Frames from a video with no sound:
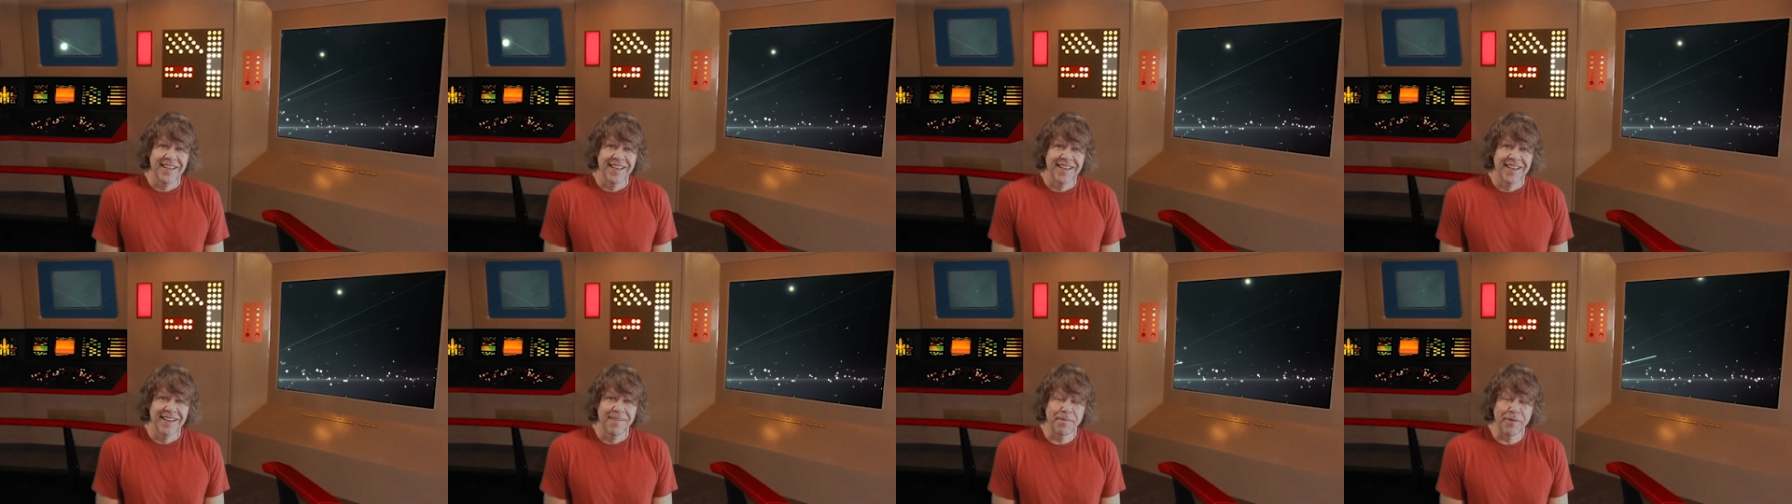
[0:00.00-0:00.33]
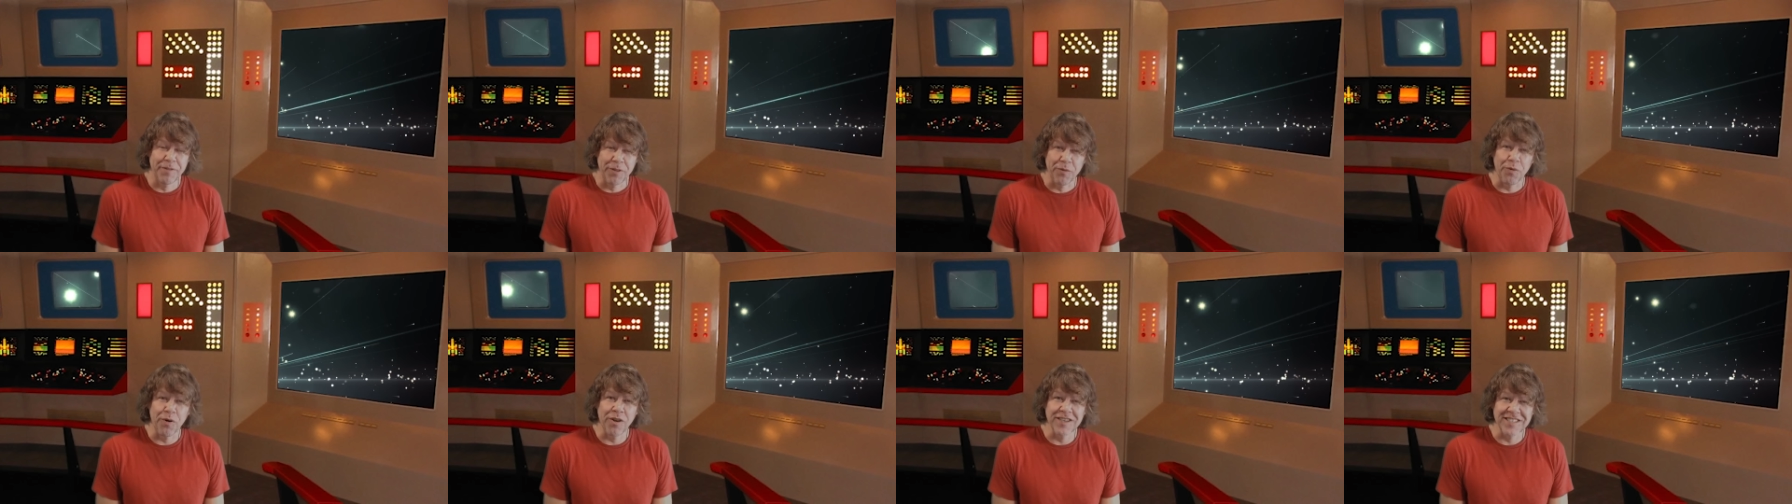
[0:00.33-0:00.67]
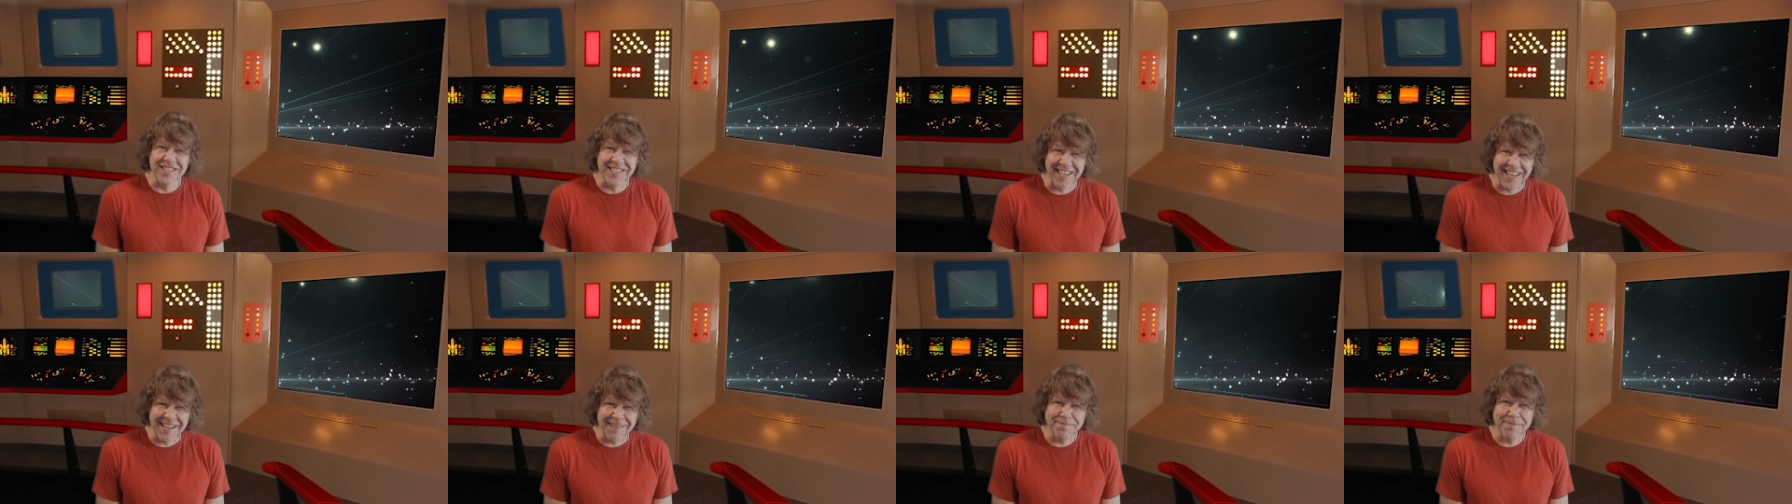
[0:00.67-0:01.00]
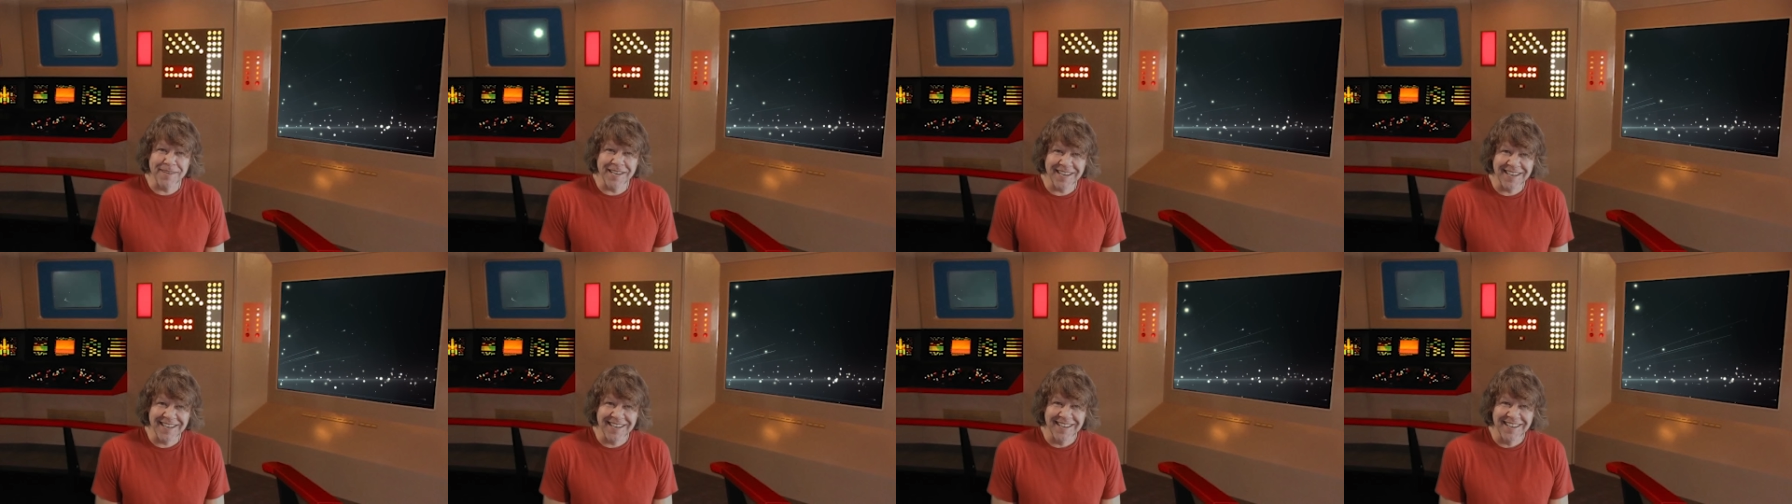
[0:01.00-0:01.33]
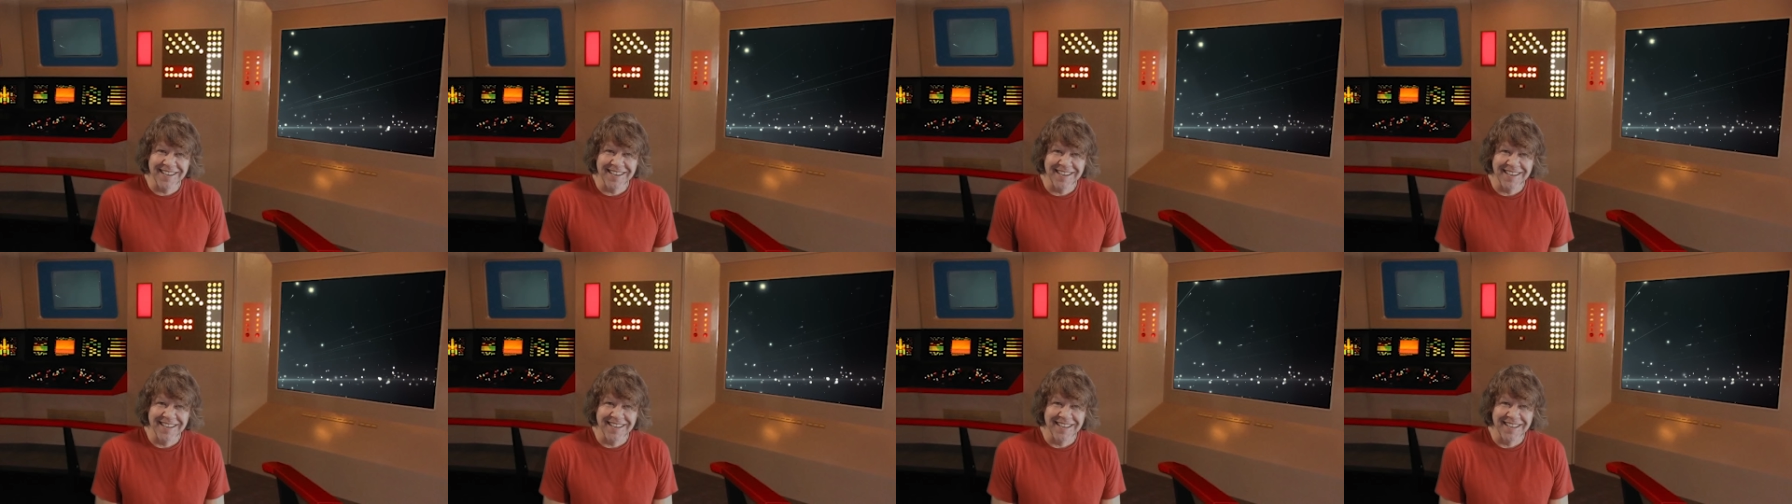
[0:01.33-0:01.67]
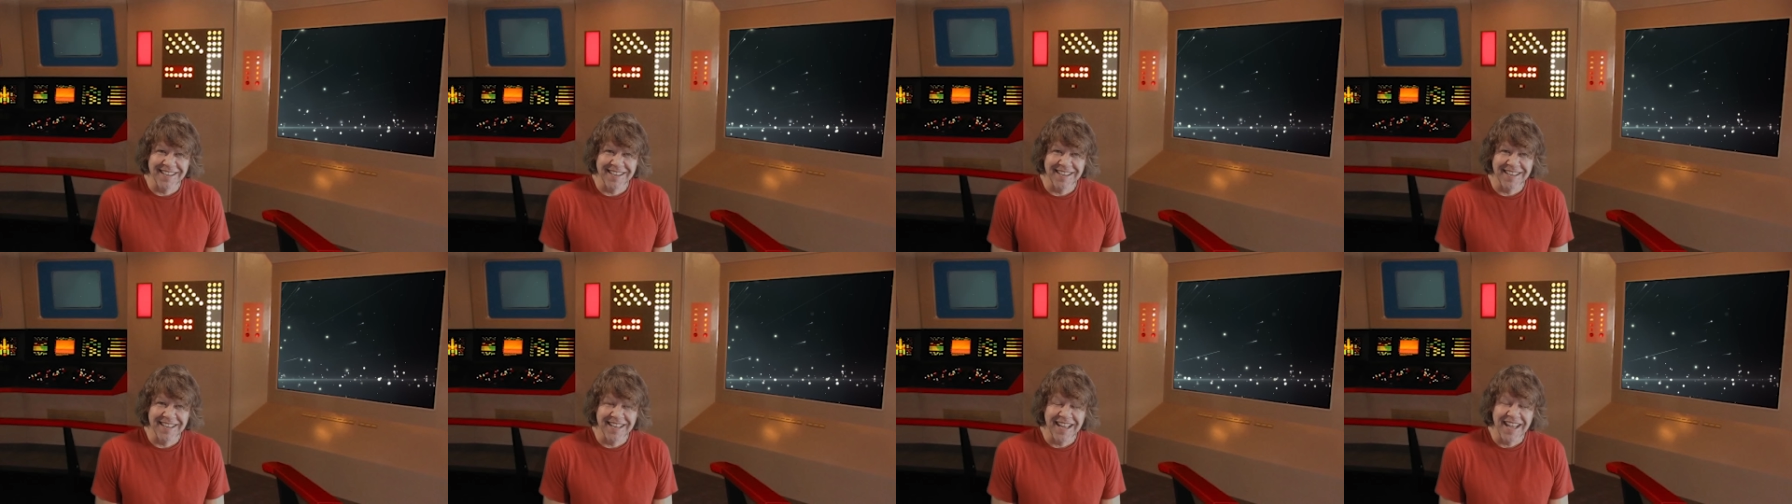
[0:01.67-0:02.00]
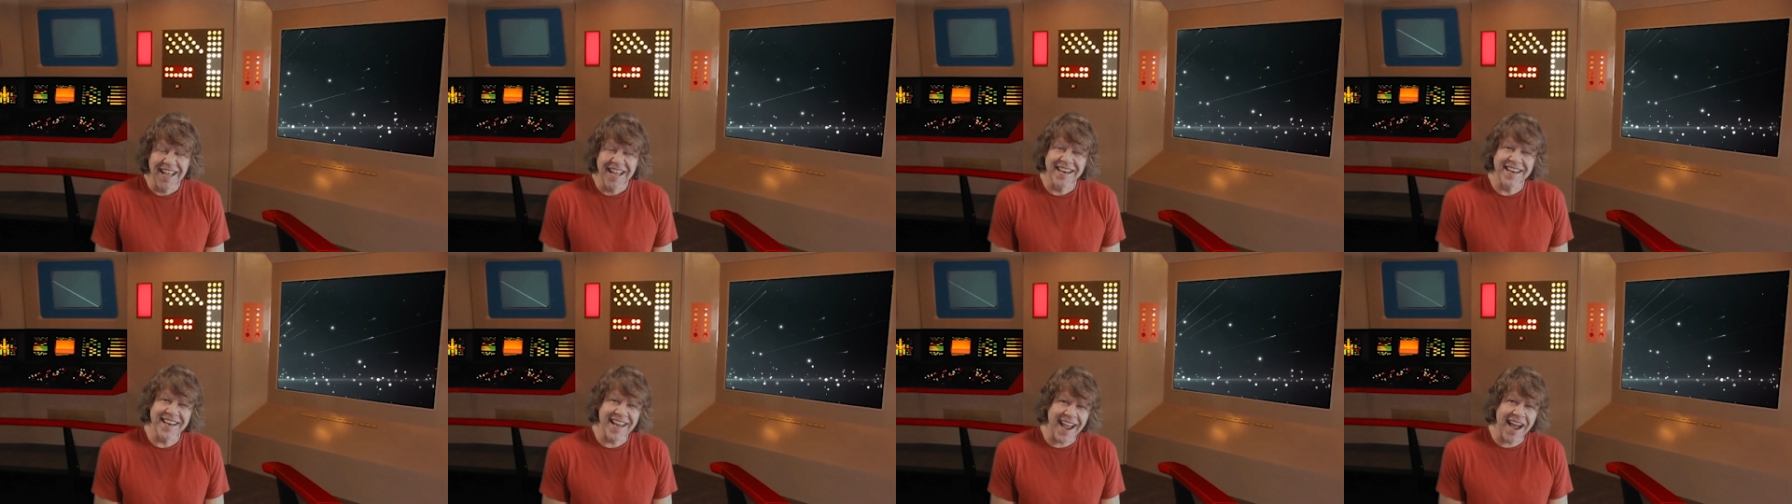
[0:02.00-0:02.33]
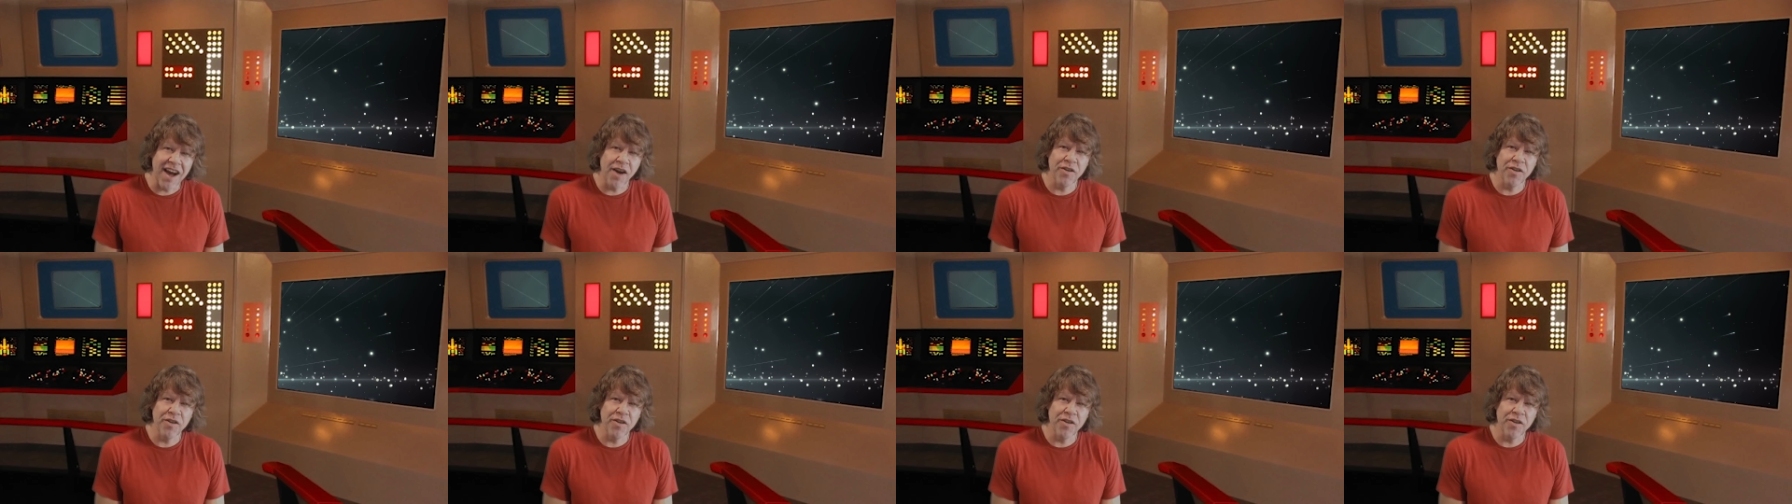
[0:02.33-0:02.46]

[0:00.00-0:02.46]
But the word skeptic now